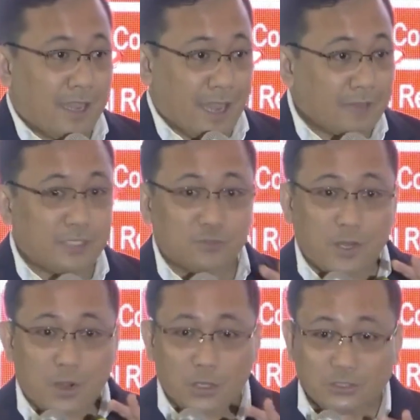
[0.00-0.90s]
And this
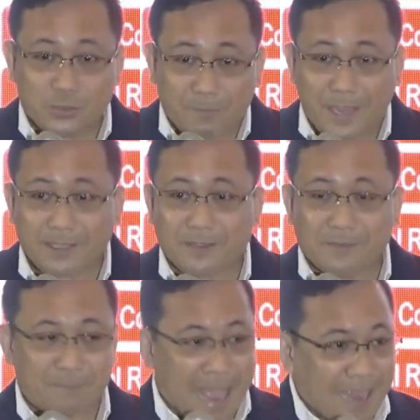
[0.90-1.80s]
will also
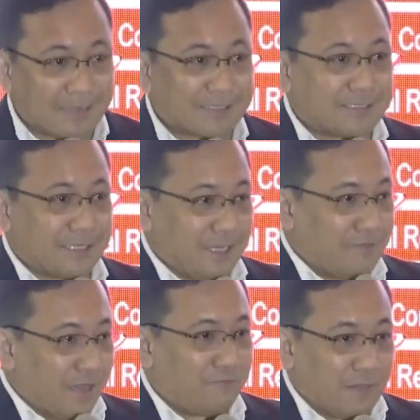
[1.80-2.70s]
make banks,
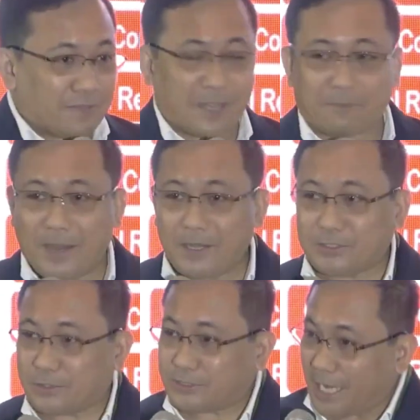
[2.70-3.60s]
even fintech
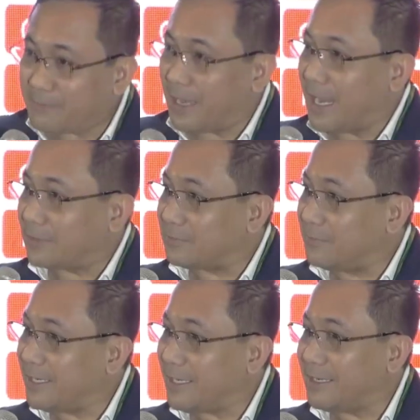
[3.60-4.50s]
players, to save a lot of
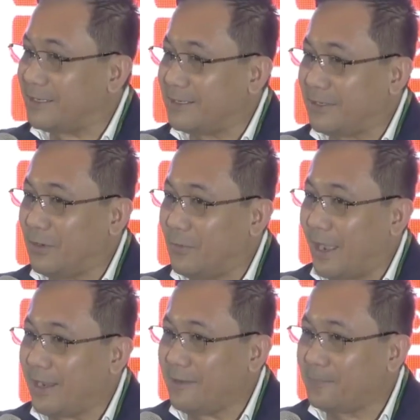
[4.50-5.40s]
money. You know
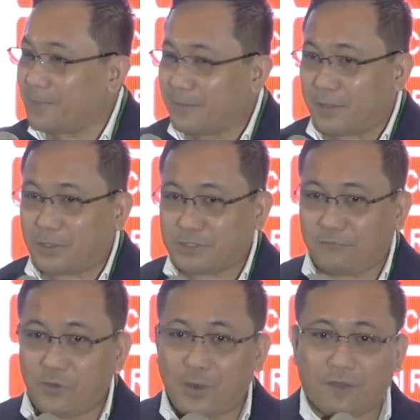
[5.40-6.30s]
why? Because
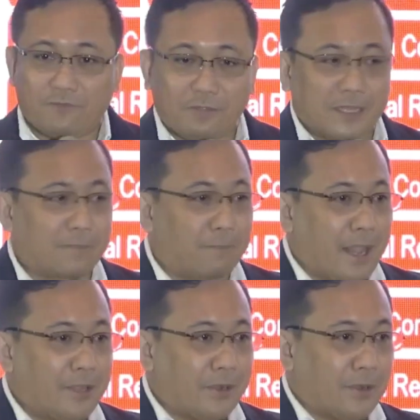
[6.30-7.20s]
if you are a fintech
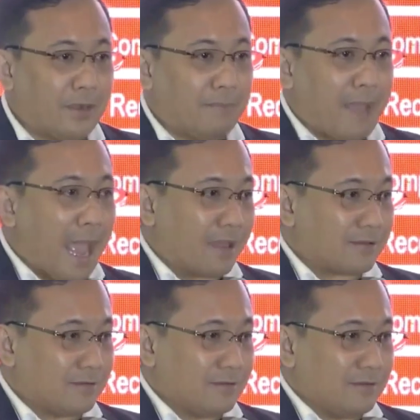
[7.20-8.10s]
player or a bank
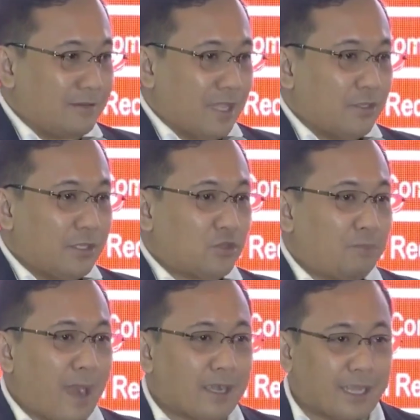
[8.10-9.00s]
and you need to
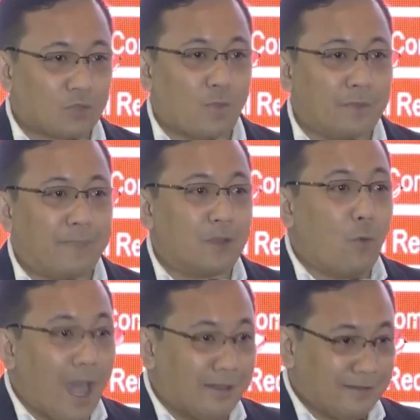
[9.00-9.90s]
market one by
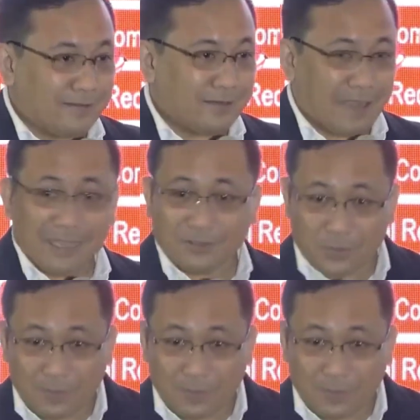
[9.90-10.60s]
one, right?